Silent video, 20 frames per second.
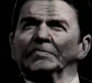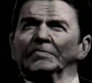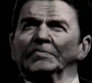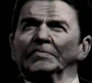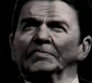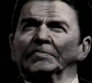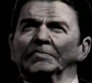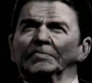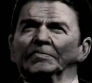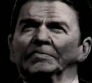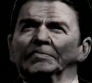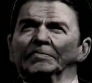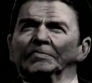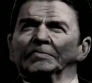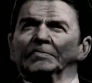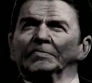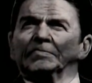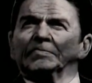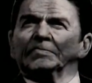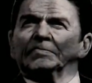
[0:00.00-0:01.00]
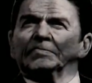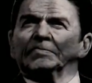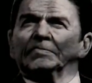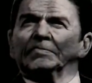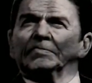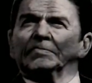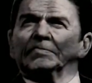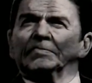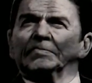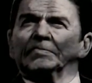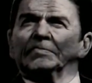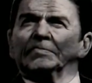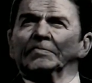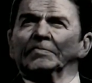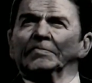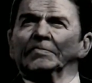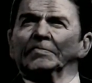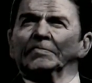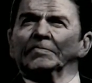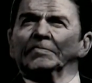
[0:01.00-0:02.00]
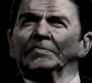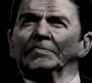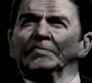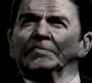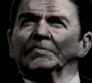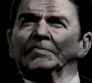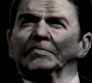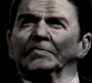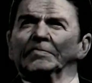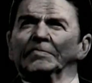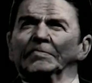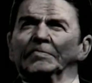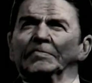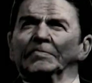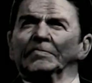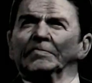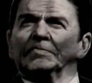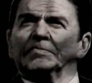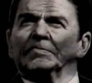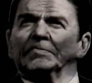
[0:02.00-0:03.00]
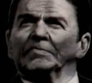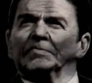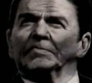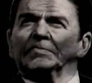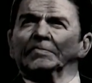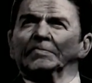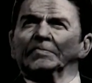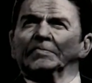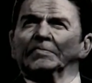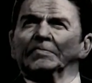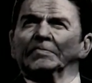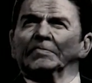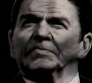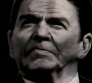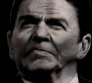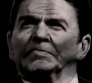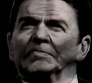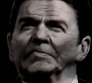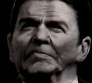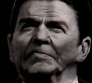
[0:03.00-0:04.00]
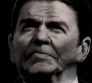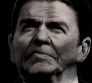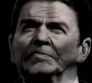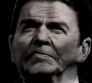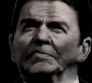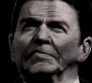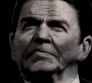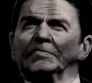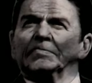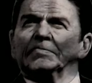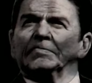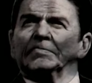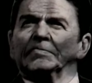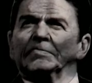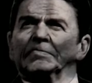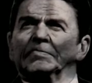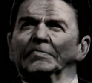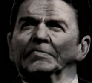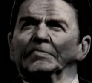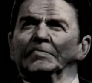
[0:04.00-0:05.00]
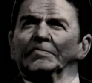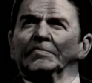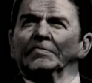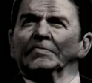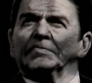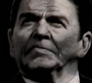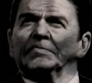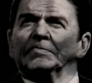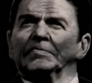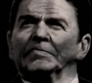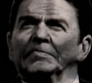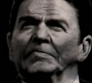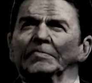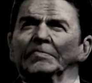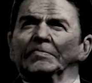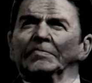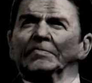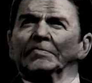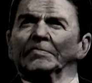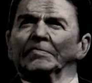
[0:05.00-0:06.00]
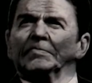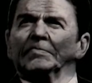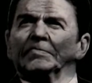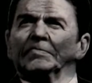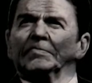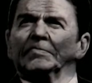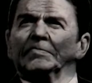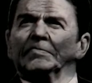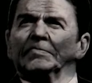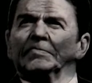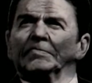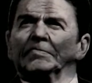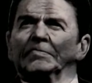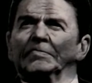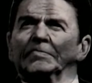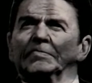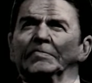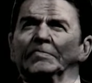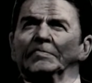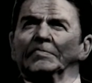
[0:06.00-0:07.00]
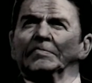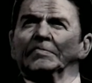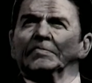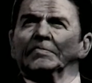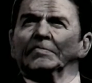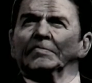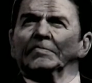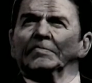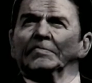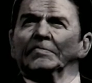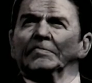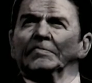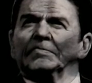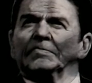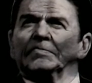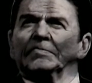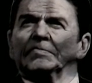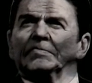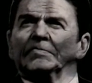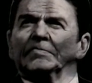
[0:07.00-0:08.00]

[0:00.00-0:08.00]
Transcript: No words are spoken by the person on screen.